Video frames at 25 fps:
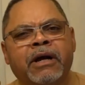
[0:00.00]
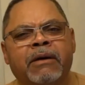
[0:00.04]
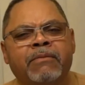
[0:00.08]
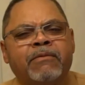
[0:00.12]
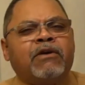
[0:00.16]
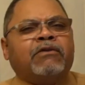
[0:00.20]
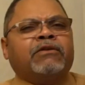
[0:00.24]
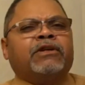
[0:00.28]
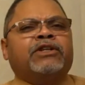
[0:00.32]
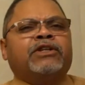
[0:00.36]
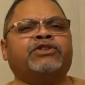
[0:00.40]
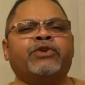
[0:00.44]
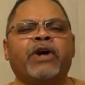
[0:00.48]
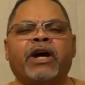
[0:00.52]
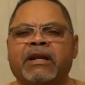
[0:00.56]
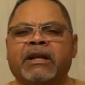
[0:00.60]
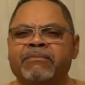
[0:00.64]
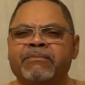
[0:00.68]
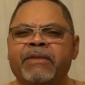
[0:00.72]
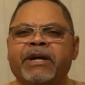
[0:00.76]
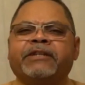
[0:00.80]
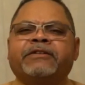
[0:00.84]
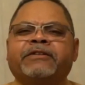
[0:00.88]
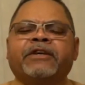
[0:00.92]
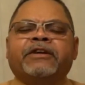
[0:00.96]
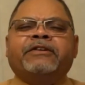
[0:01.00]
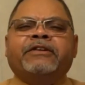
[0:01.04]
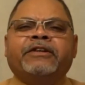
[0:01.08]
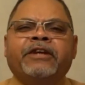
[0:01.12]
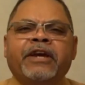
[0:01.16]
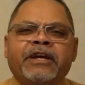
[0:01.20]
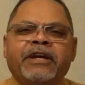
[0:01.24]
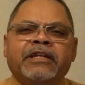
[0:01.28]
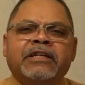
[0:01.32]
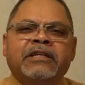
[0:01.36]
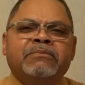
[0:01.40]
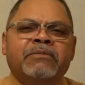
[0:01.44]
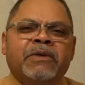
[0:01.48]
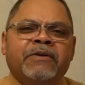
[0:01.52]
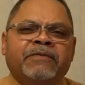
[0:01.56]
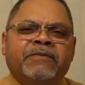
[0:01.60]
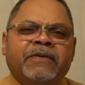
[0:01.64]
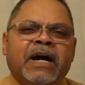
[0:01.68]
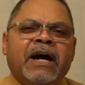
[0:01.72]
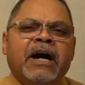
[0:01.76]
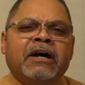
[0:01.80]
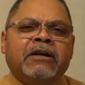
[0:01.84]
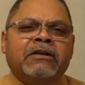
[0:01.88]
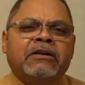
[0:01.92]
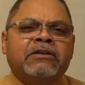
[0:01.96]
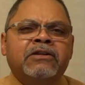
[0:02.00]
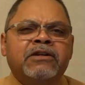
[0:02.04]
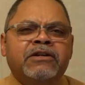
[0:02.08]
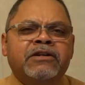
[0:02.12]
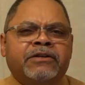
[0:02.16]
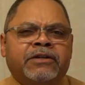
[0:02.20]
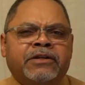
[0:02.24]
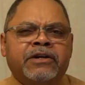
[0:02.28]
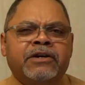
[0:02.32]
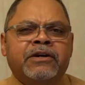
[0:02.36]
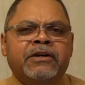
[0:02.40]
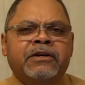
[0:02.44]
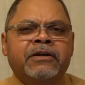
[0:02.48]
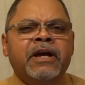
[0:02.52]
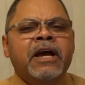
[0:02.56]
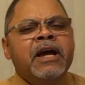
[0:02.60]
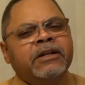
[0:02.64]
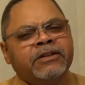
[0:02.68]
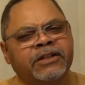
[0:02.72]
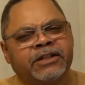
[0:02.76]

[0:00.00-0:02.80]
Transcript: I'm going to try to make the kingdom of God look good.